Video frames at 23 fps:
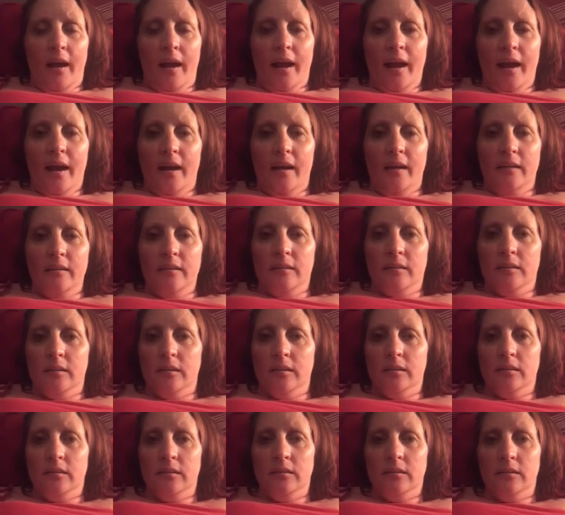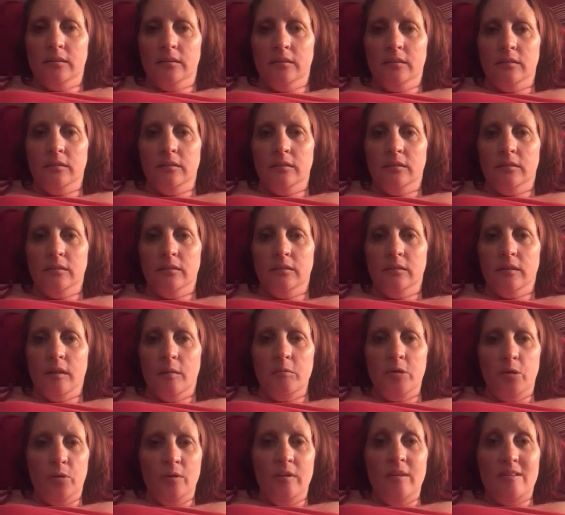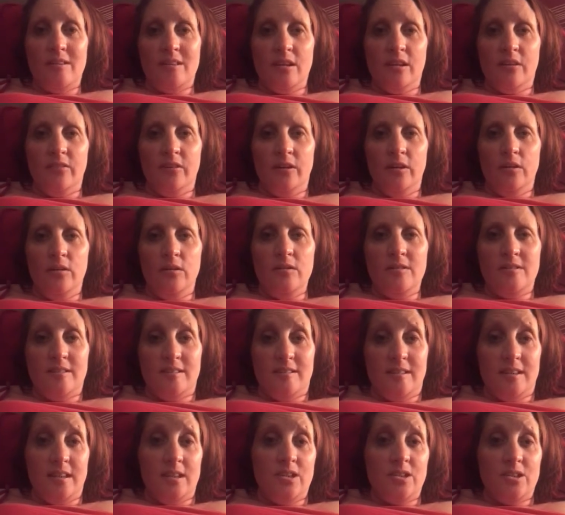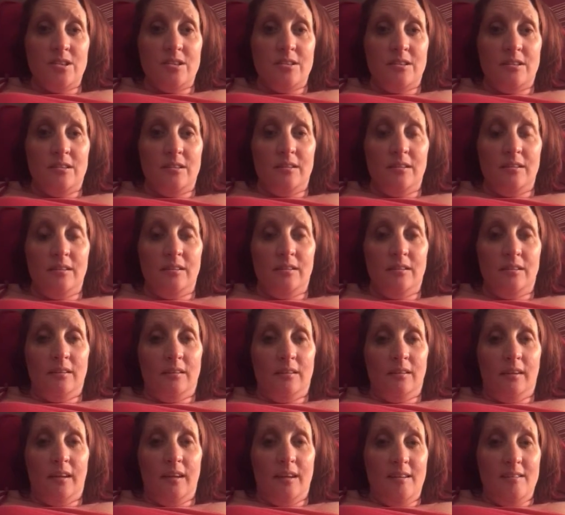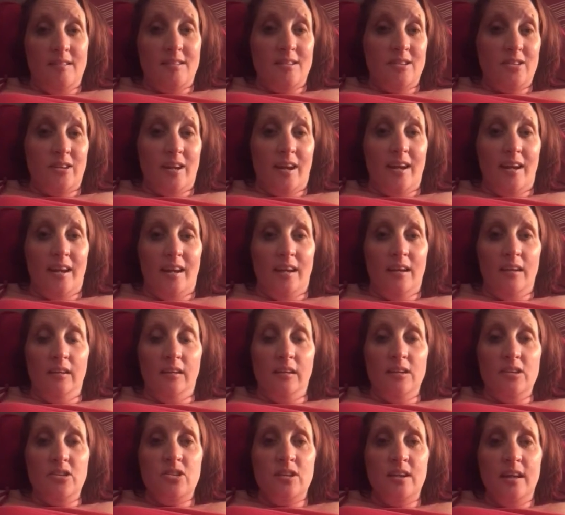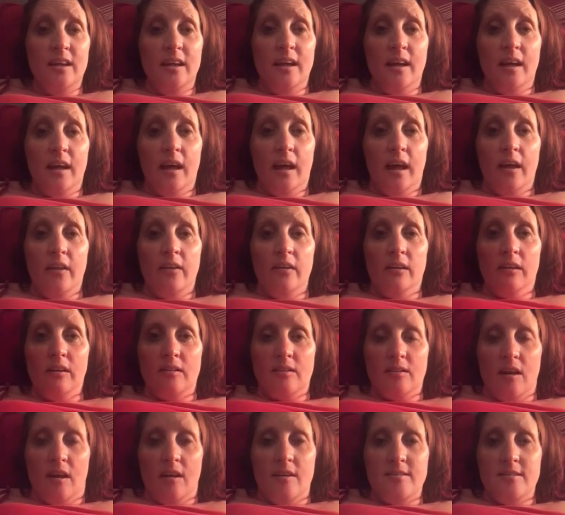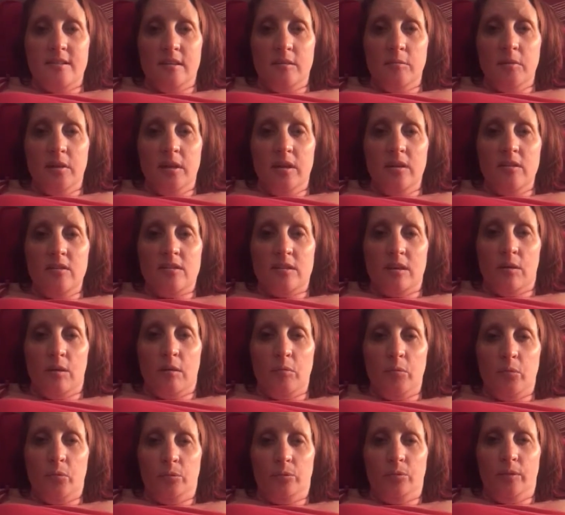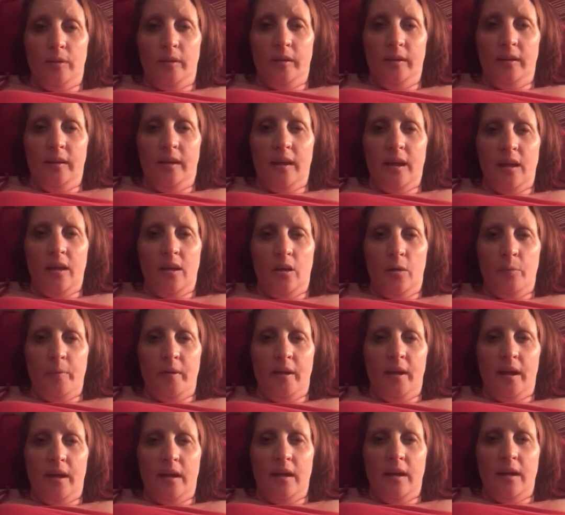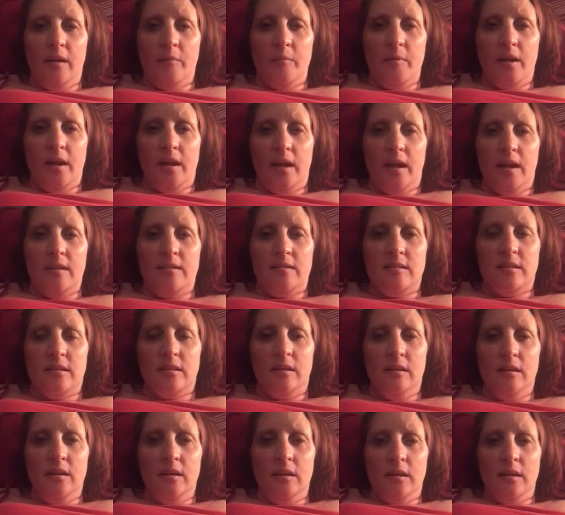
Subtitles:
And I'm doing these interviews to teach kids in China English, and they're exhausting me, so I'm really kind of hoping I can get Medicaid to